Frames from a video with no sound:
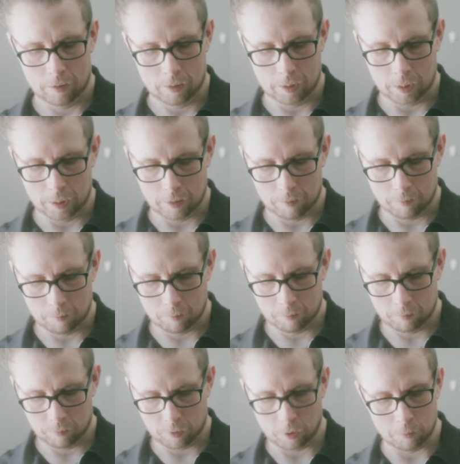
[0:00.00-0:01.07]
um,
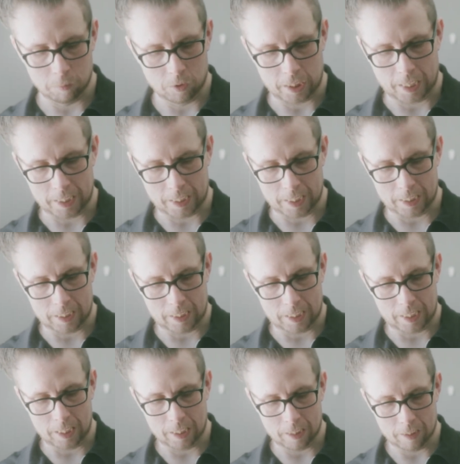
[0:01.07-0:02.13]
from
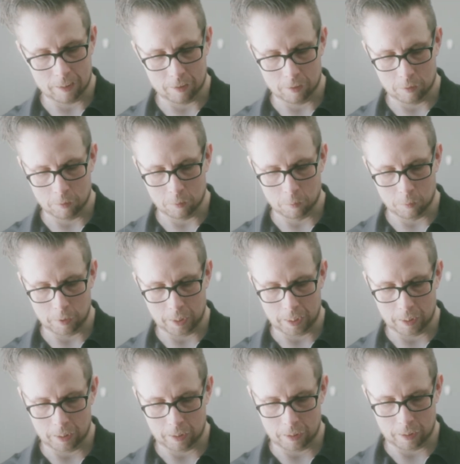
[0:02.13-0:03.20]
JJC
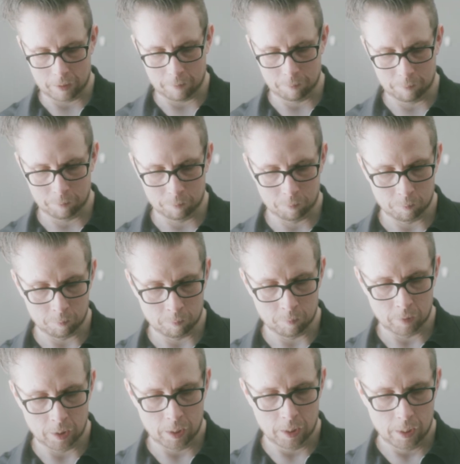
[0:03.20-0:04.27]
with um,
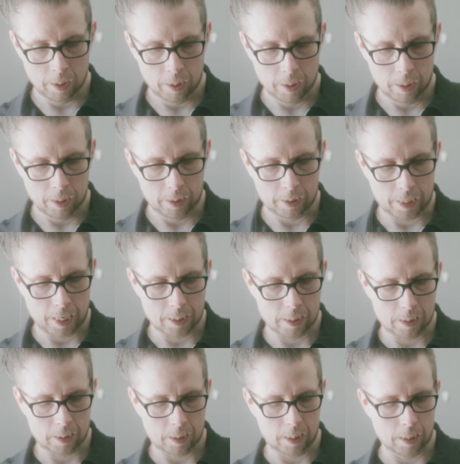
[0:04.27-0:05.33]
it
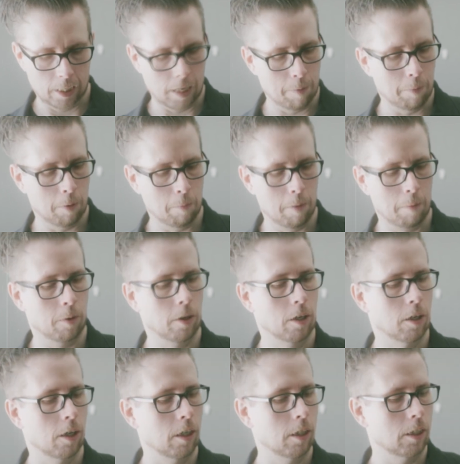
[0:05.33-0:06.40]
takes a couple of memory
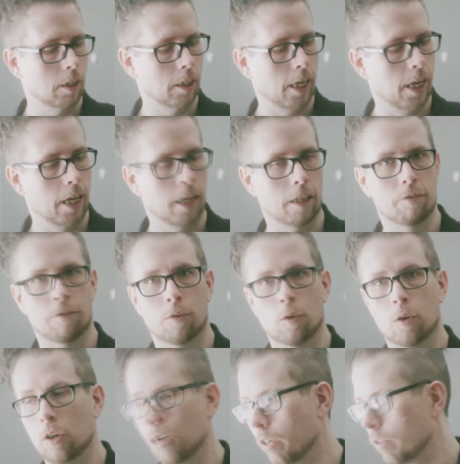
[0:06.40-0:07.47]
cards and
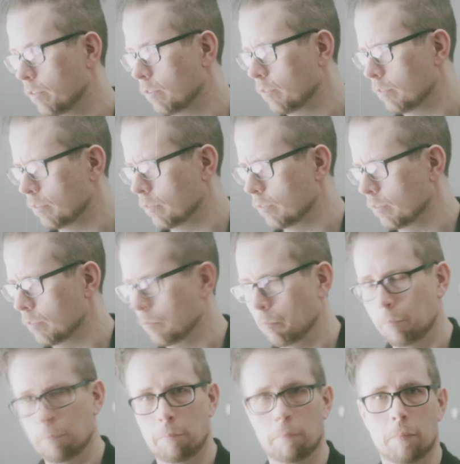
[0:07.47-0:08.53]
four
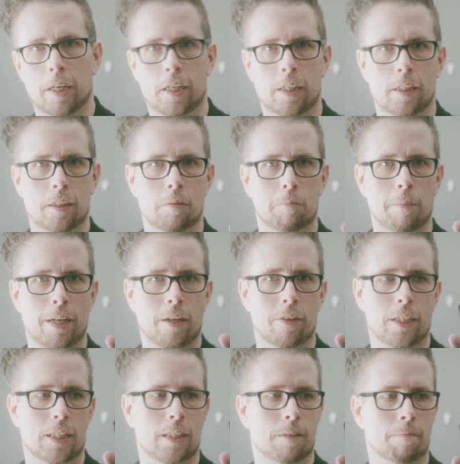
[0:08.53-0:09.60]
uh,
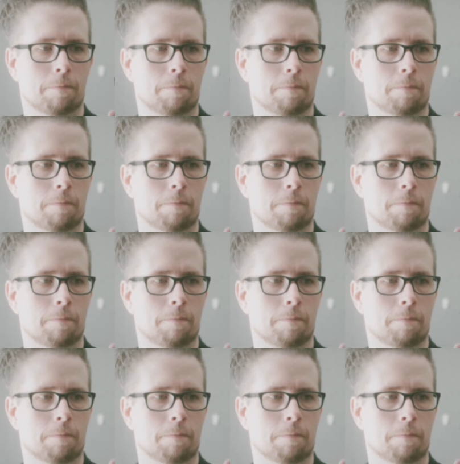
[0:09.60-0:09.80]
batteries.